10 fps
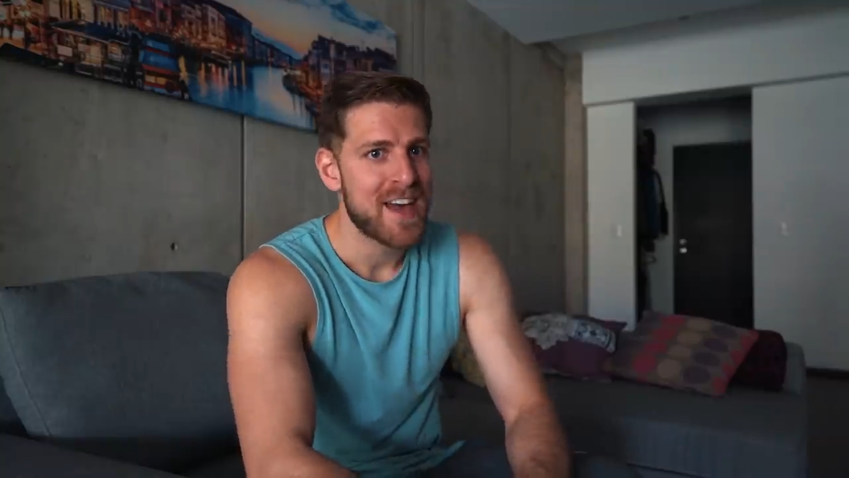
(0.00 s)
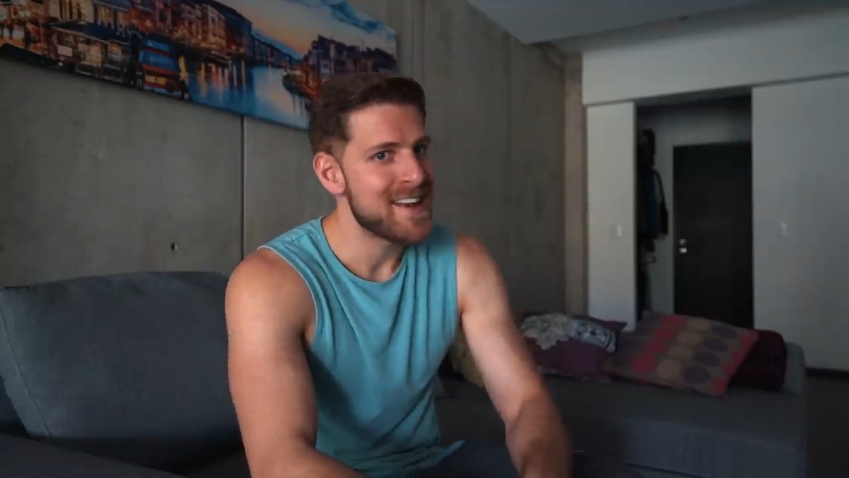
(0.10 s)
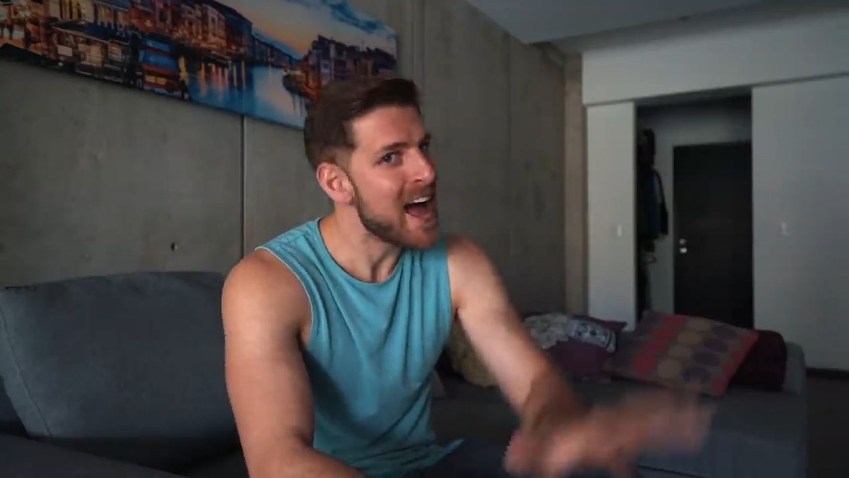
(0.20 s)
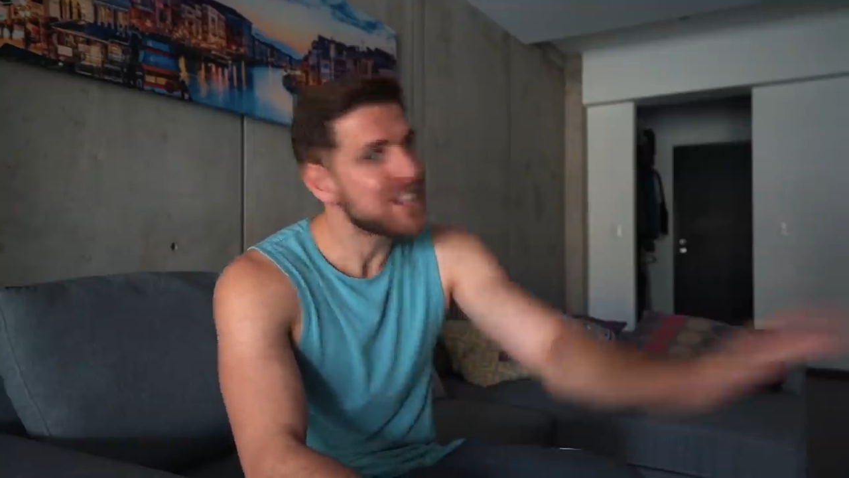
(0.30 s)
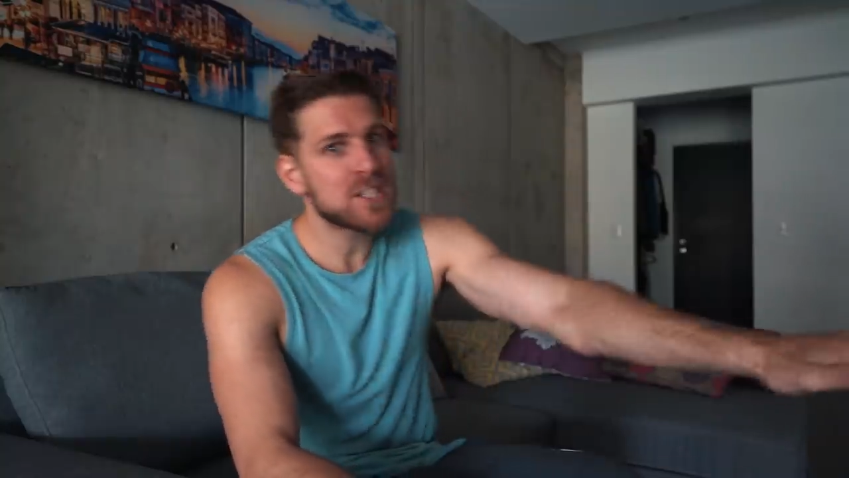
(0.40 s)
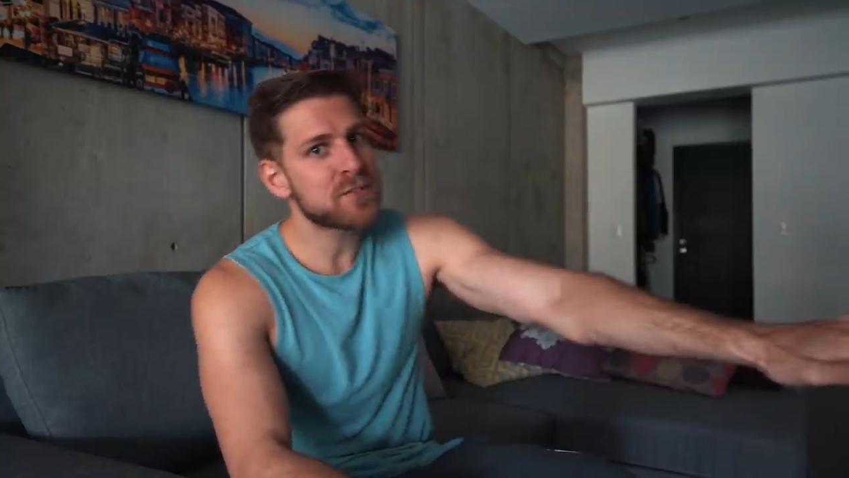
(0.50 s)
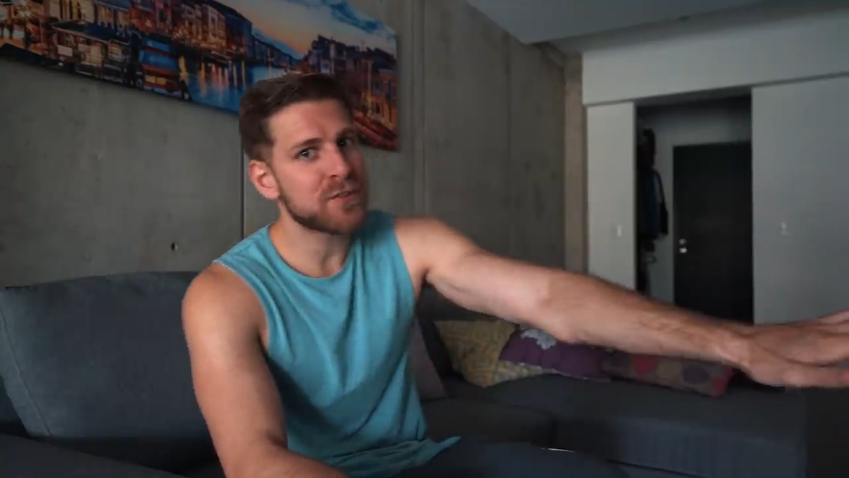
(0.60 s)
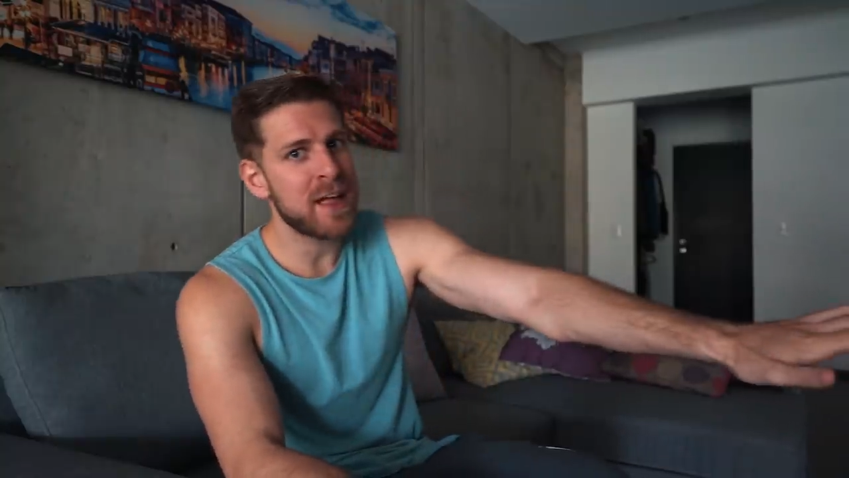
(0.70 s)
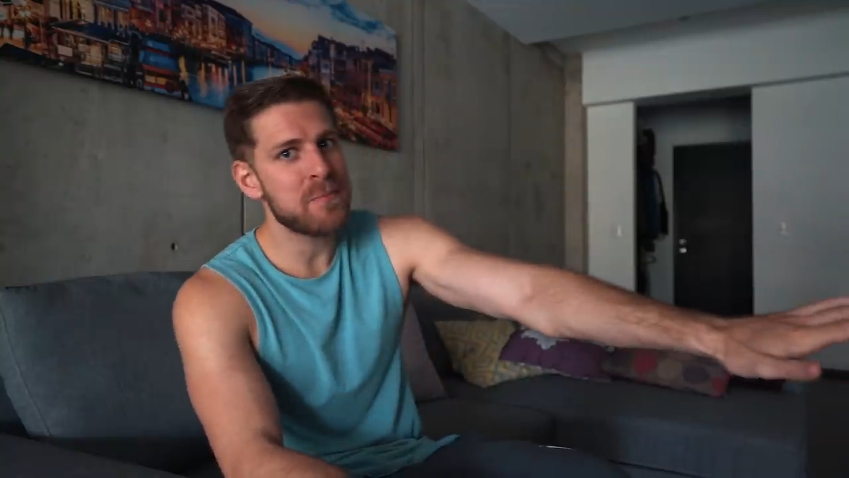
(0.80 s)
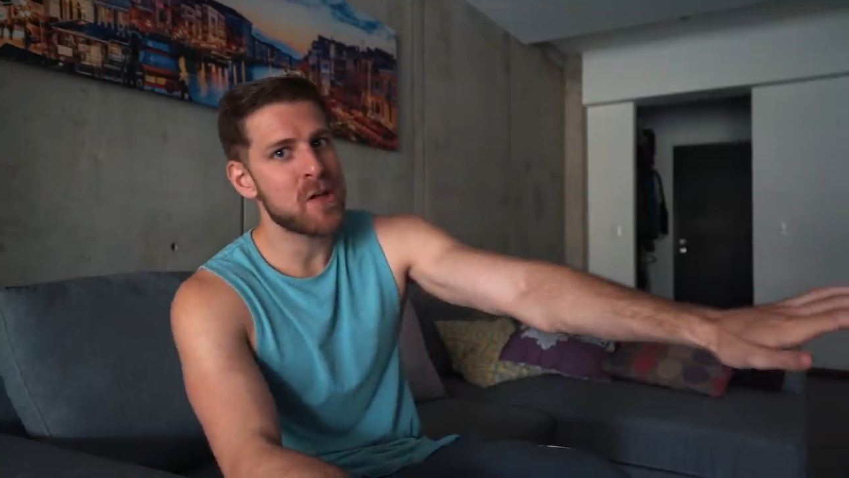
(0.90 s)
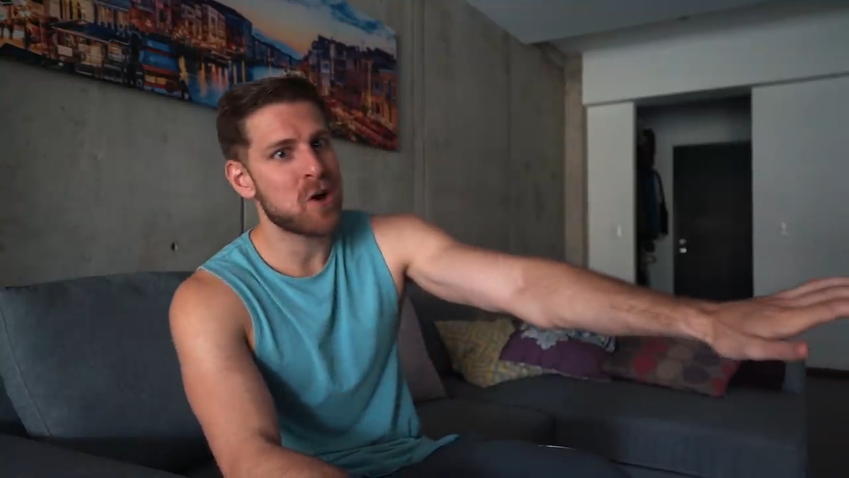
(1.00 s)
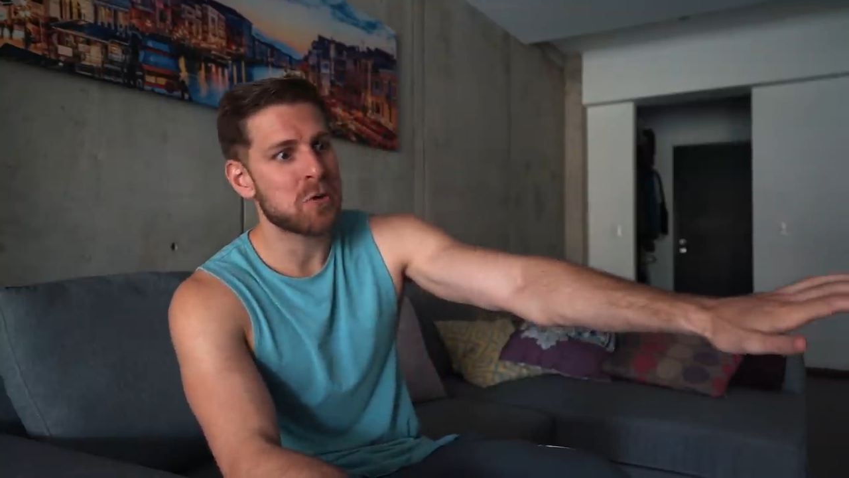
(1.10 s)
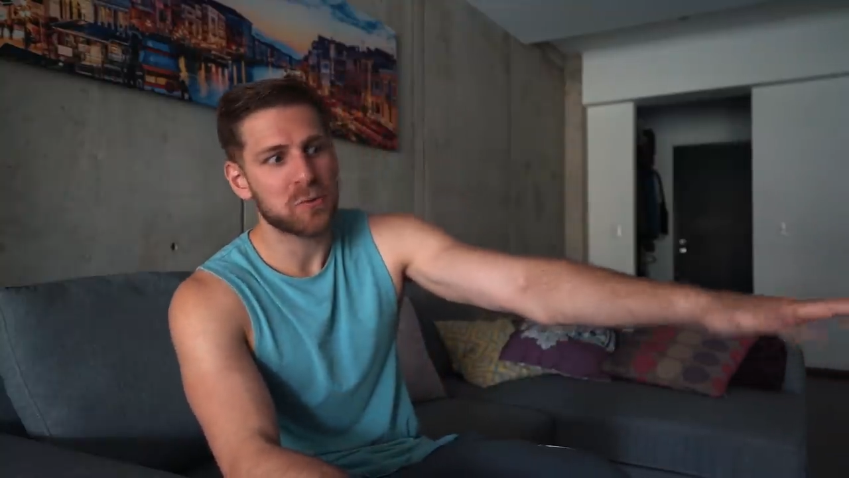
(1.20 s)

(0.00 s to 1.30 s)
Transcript: not just for them though,